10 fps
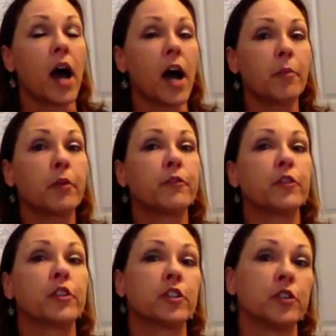I
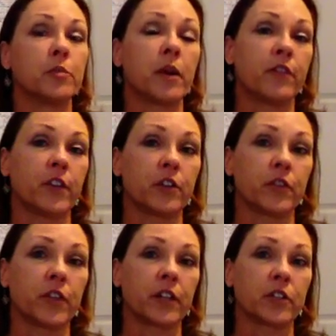prefer to do my vendor
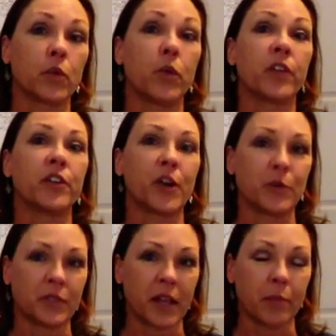events with
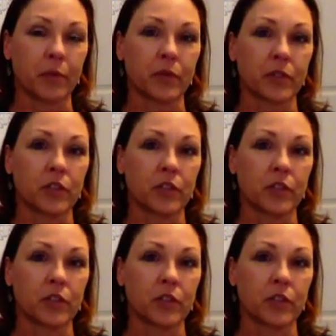no samples.